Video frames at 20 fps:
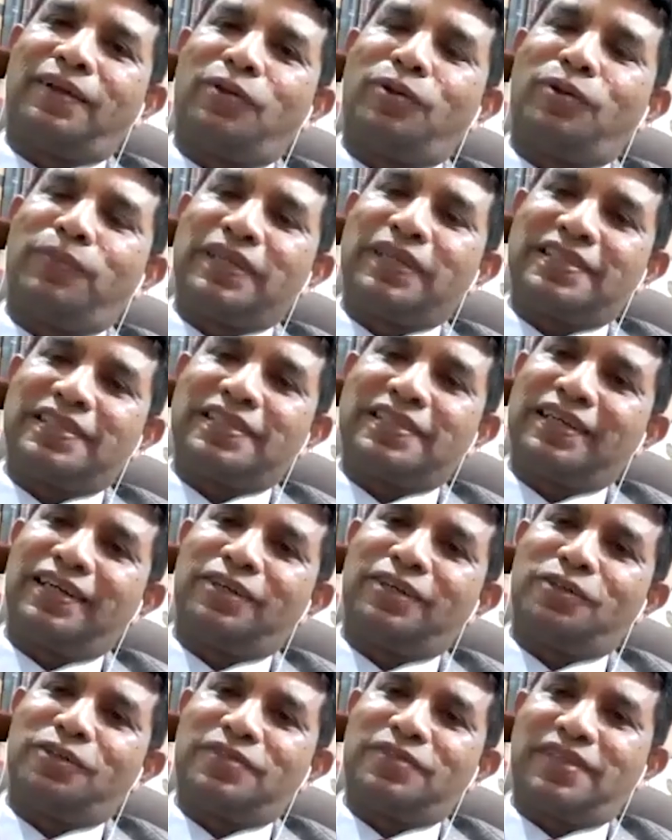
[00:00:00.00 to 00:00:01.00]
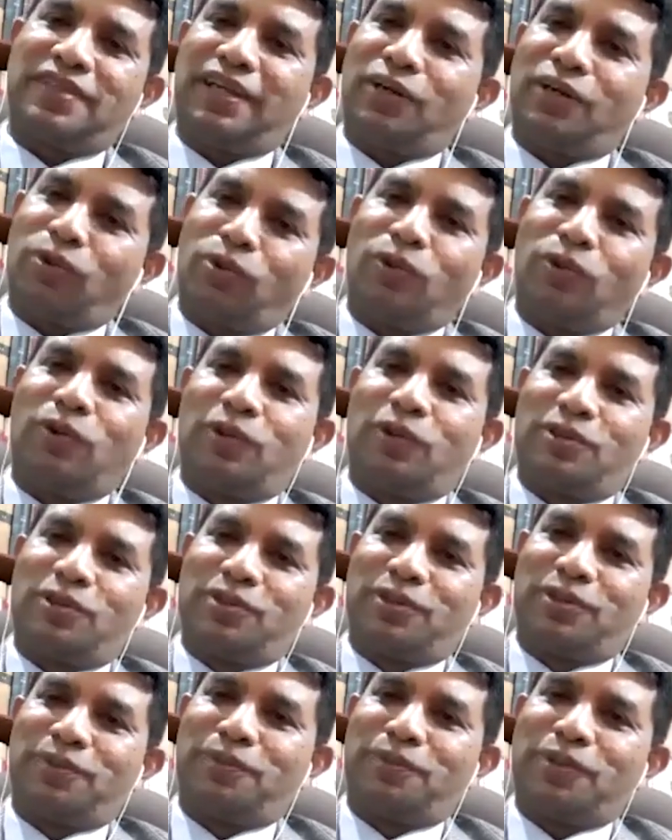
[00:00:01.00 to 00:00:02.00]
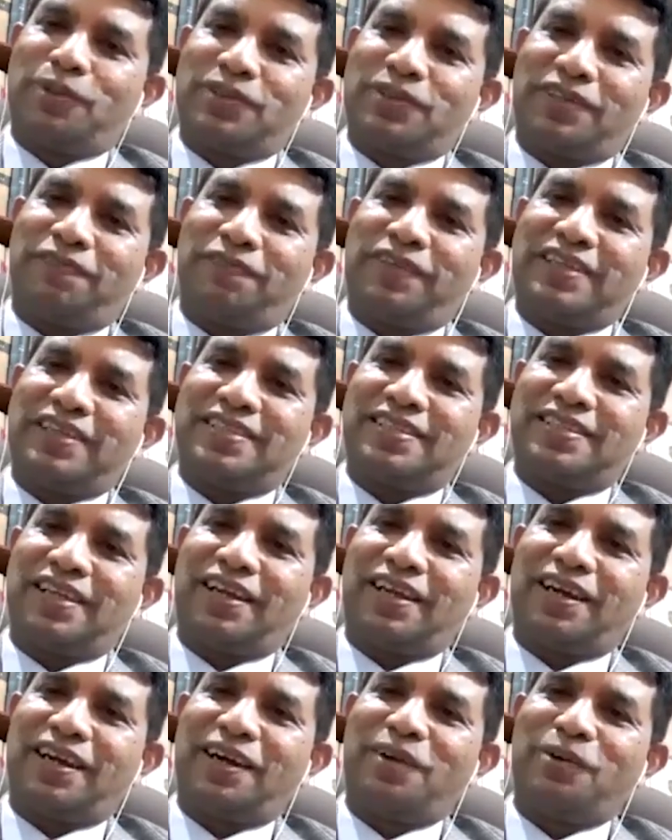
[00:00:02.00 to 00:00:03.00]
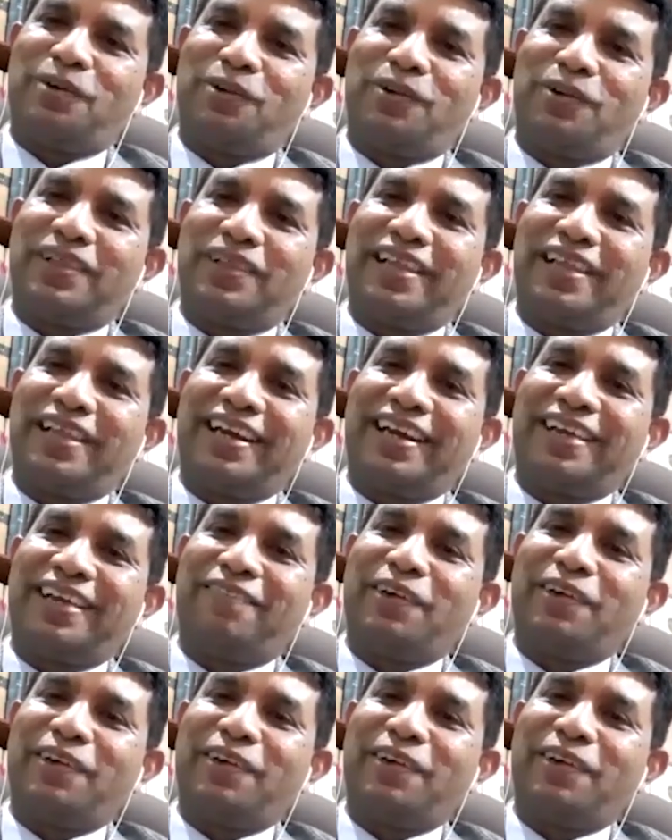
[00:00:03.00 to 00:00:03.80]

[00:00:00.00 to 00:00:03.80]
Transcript: you must learn to say no also. Most of us do that.